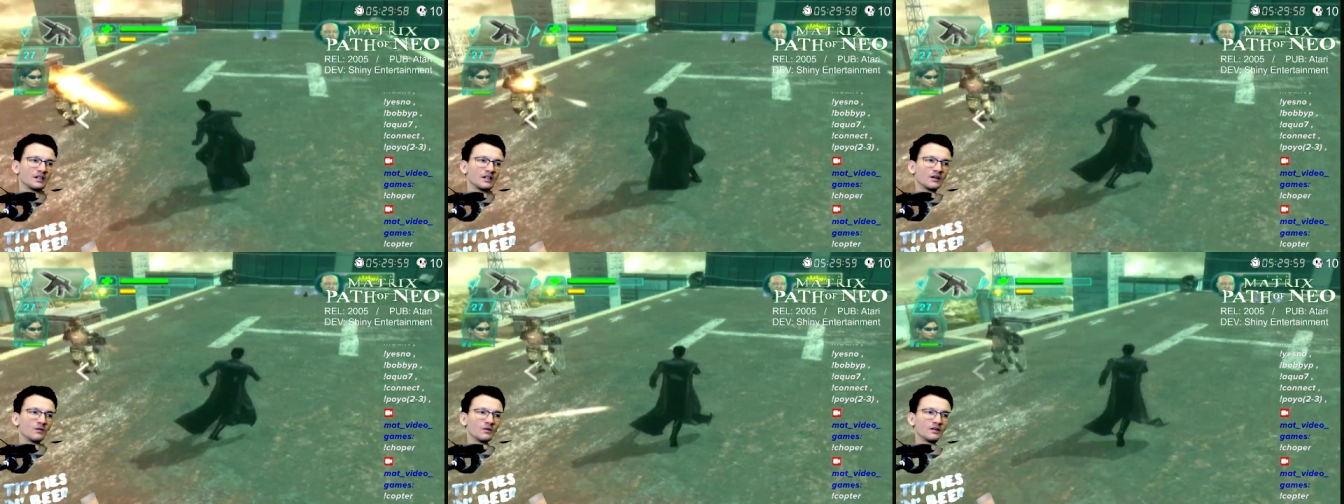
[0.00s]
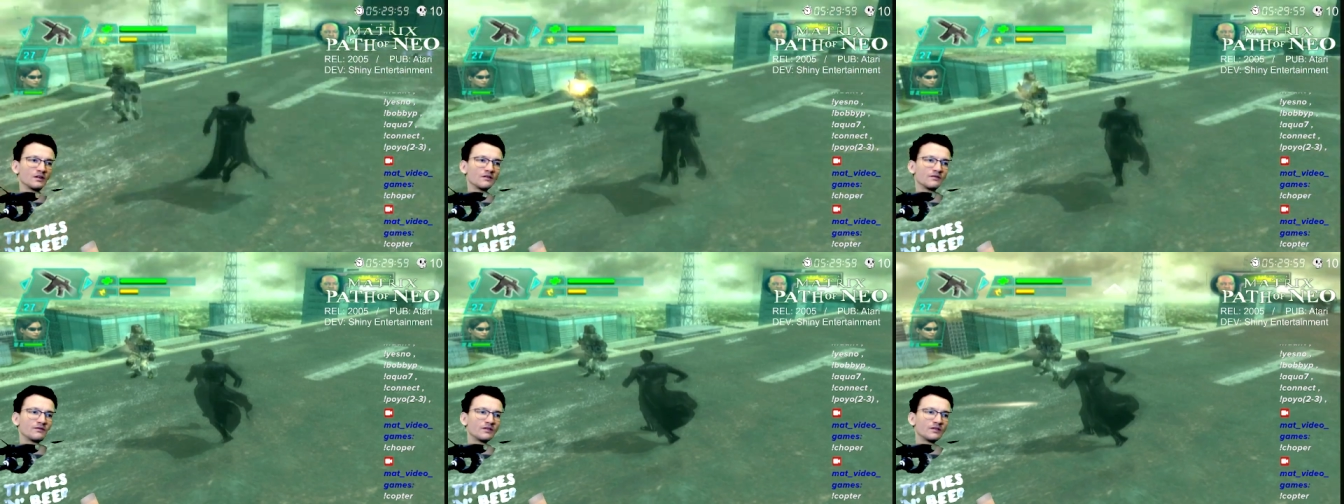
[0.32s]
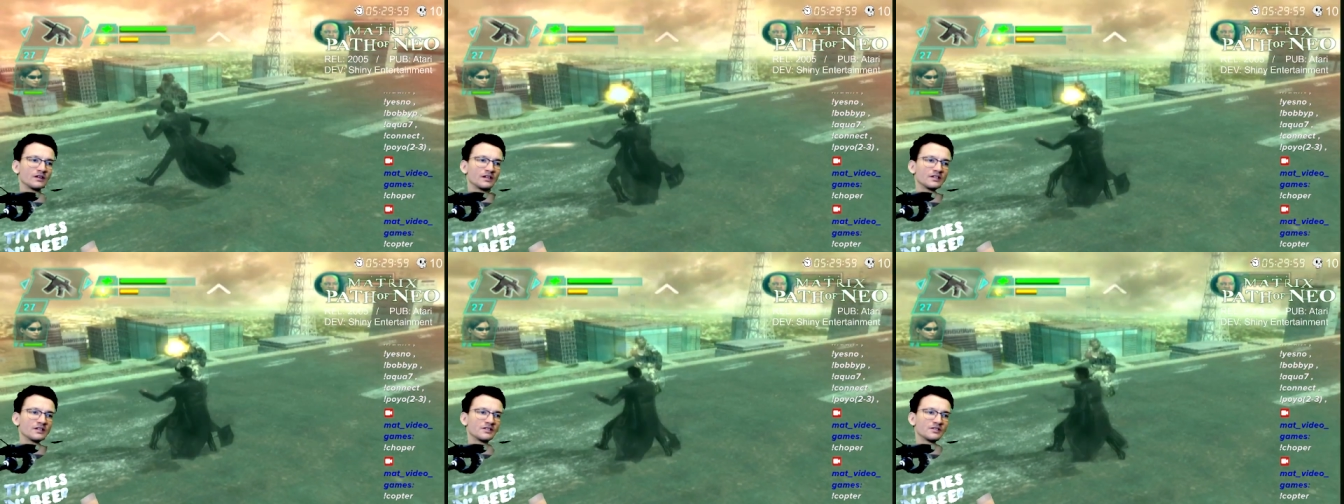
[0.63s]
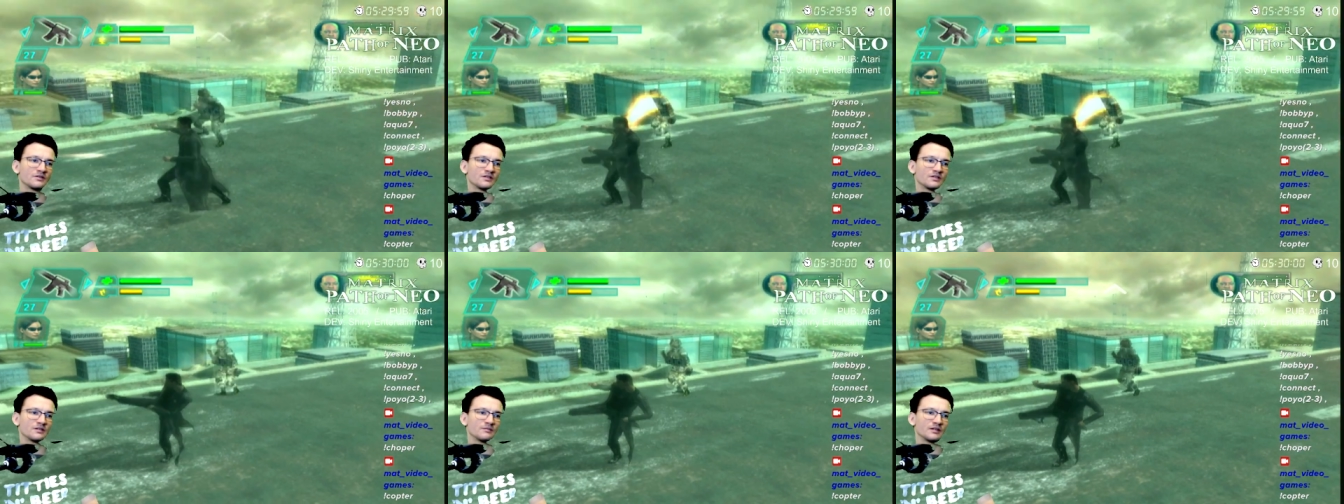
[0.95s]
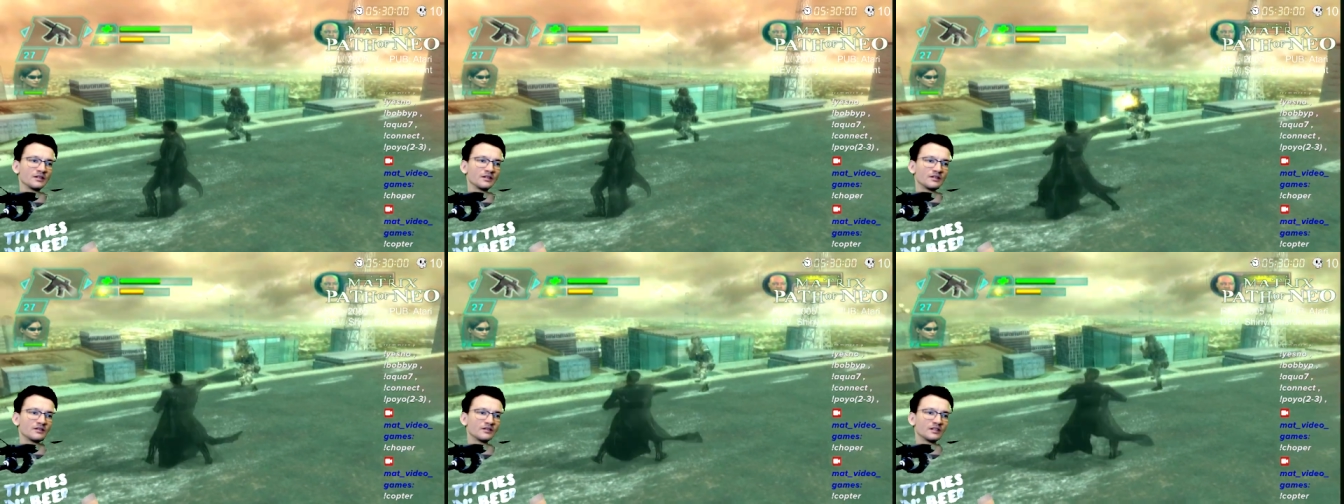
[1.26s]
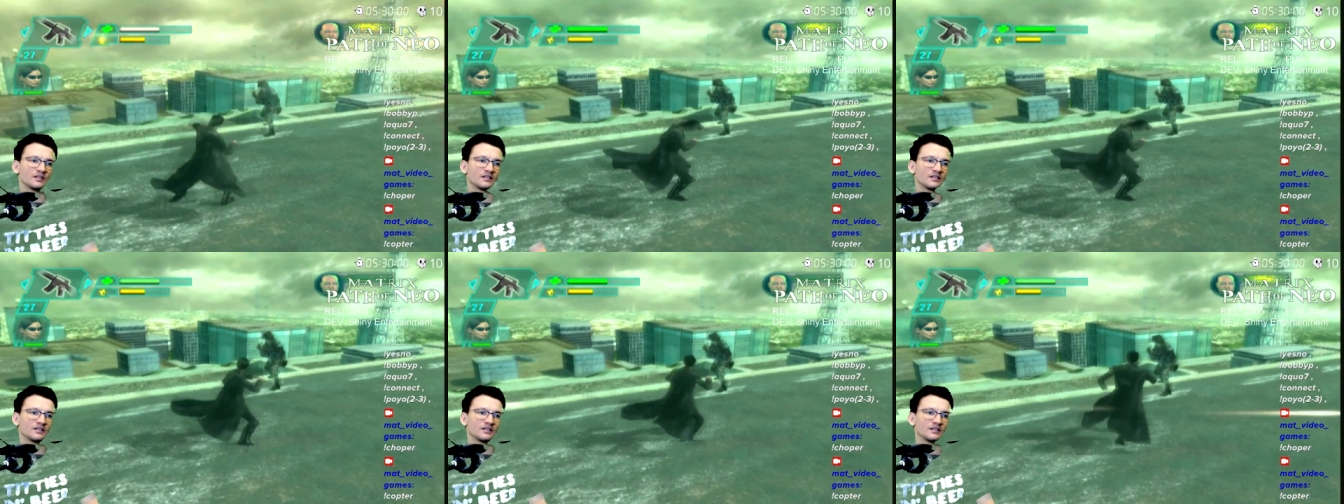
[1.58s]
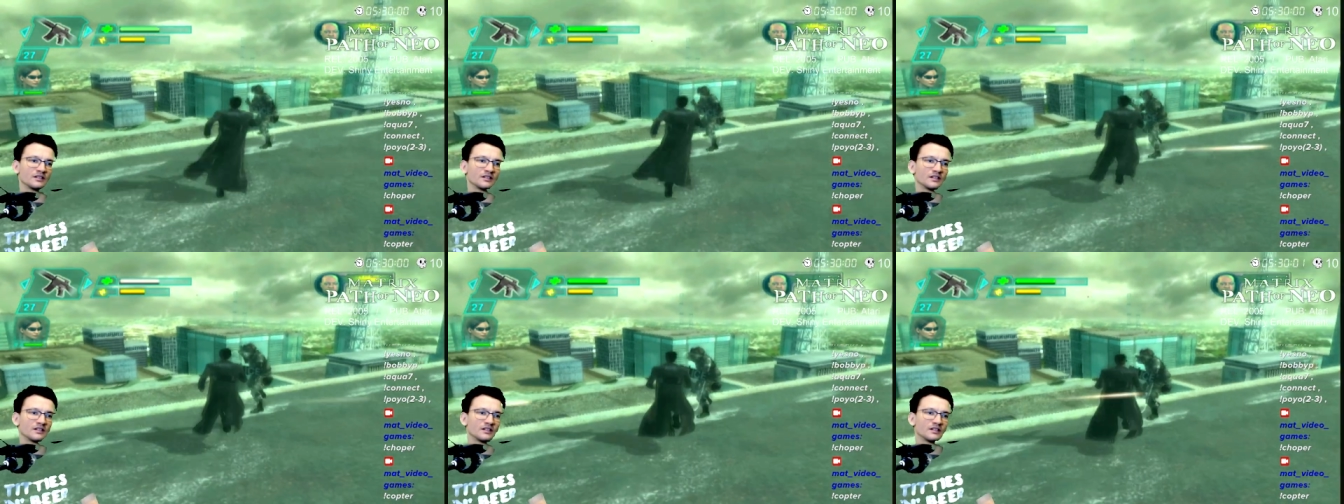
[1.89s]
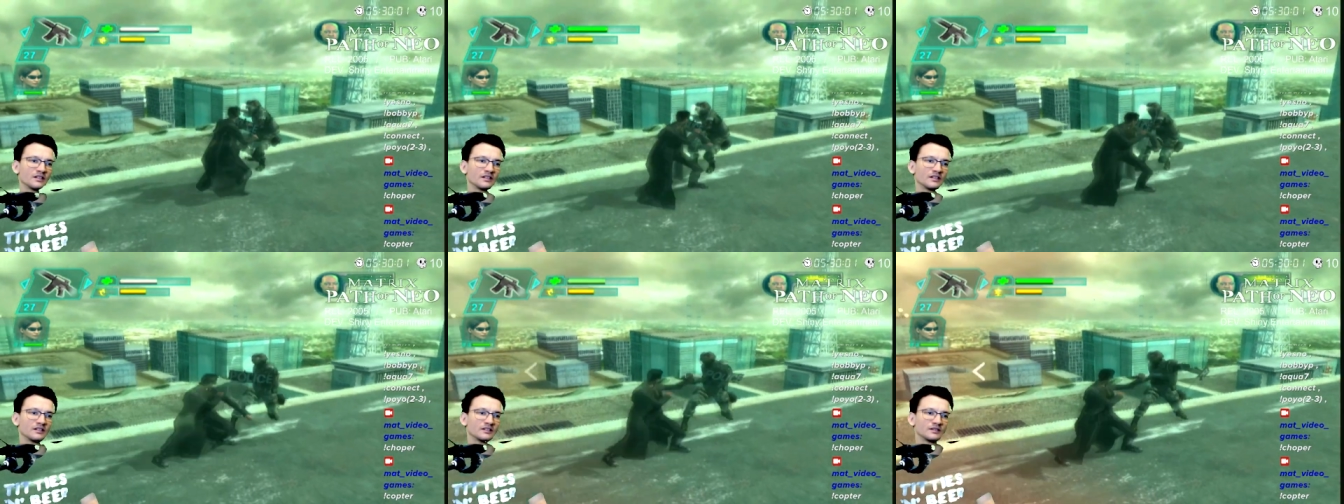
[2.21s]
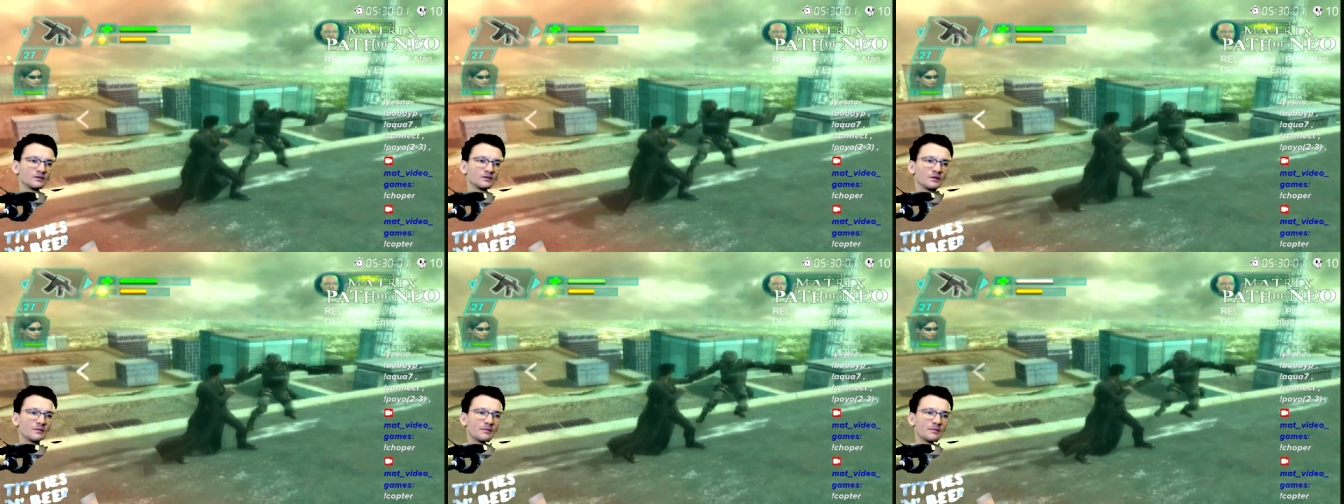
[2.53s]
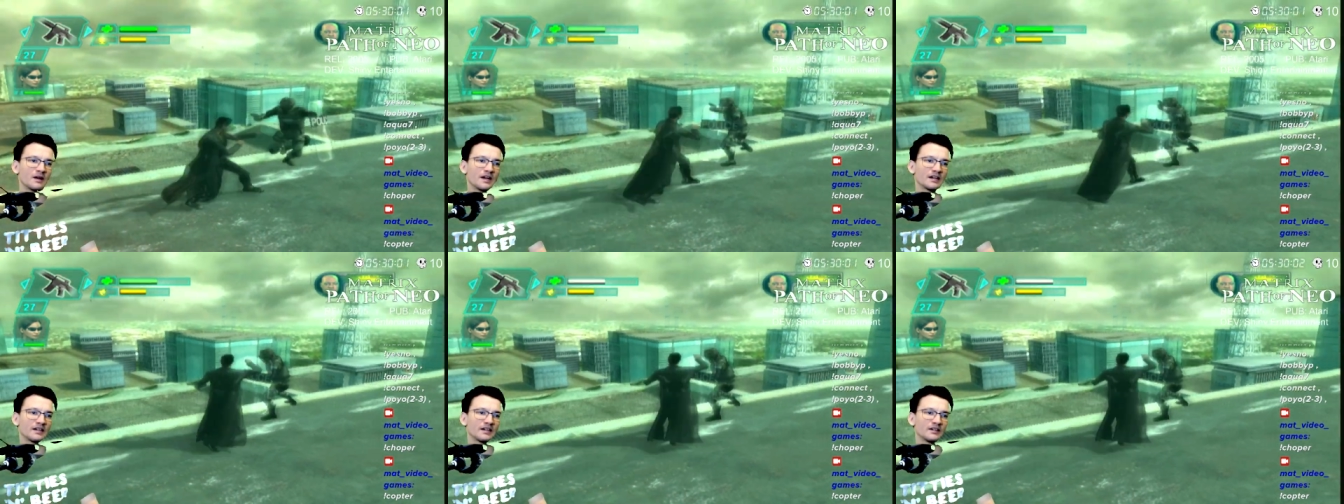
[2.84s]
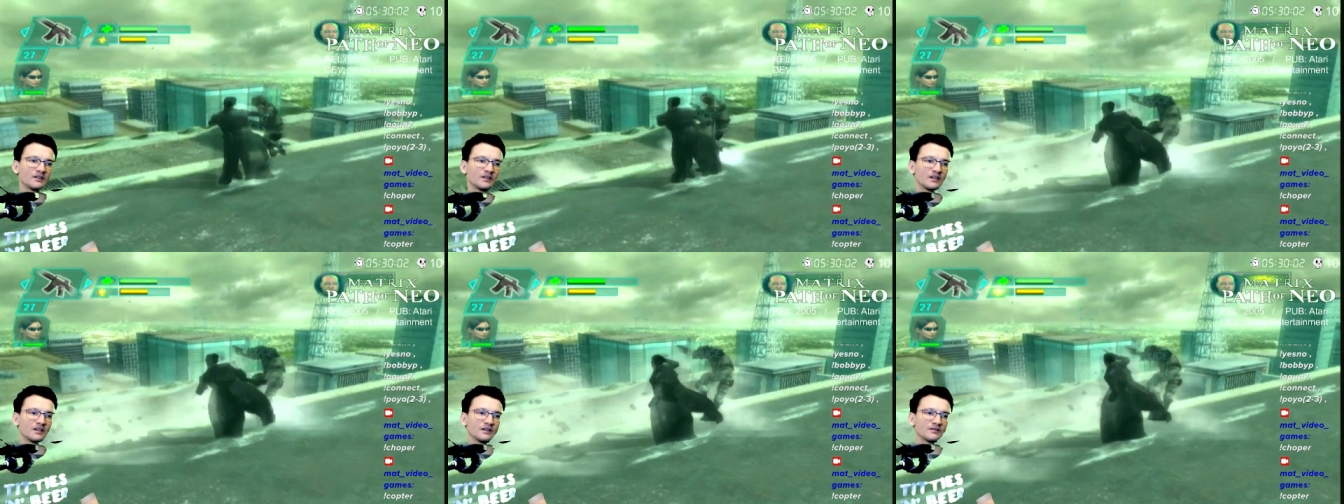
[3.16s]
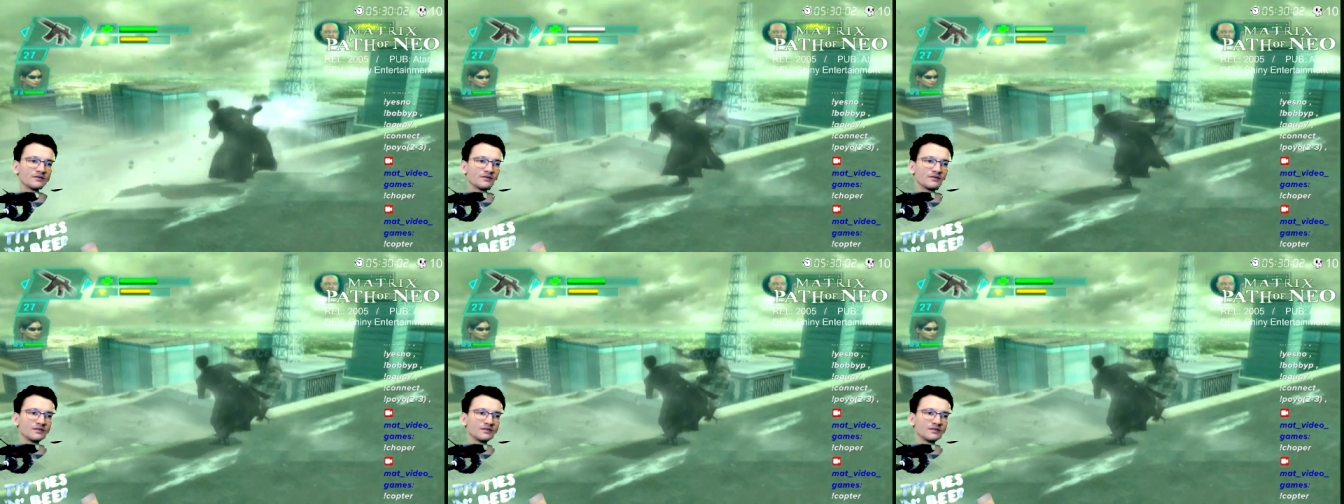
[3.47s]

What the fuck is shooting me right there? Quit backing off.